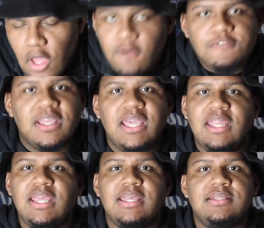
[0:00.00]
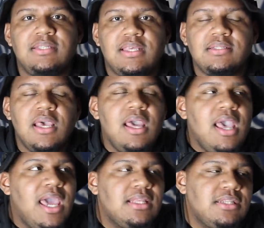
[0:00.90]
Don't forget he exists.
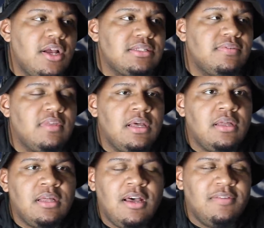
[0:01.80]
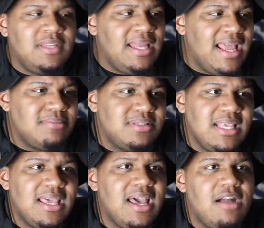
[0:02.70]
And in terms of uh, of the damn
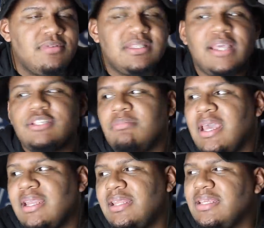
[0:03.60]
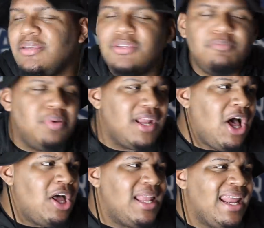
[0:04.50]
Zeke conversation, man, look, you, you put
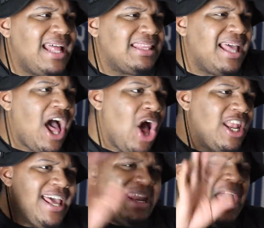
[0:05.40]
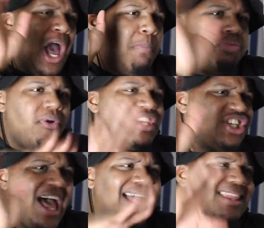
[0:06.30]
all that out there, all that
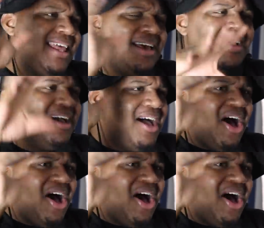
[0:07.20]
pressure out there,